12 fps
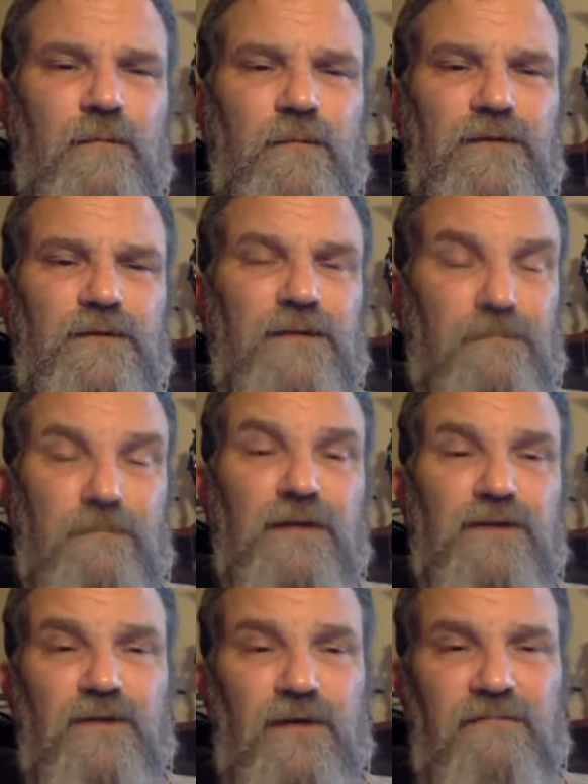was the
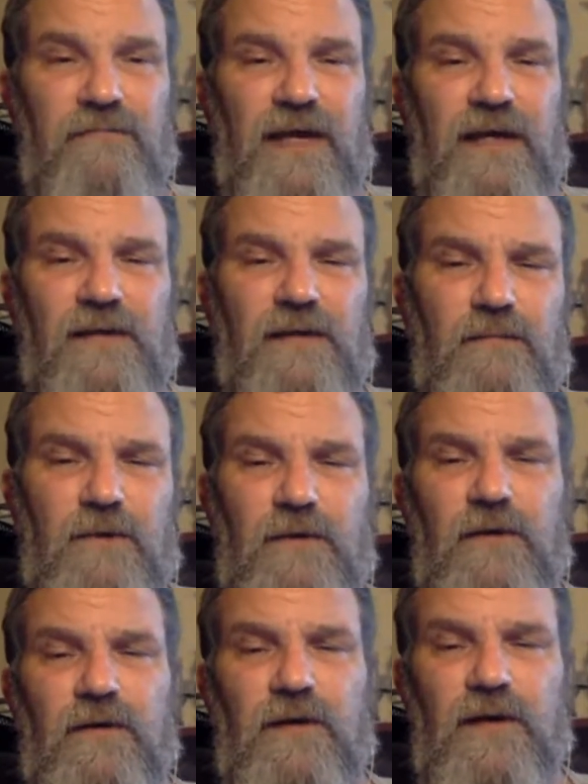mystery of Madeline
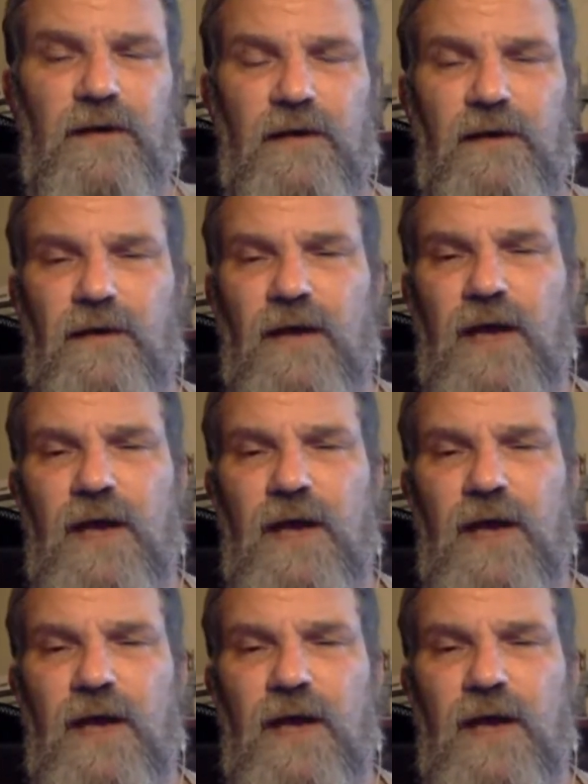Murray O'Hare.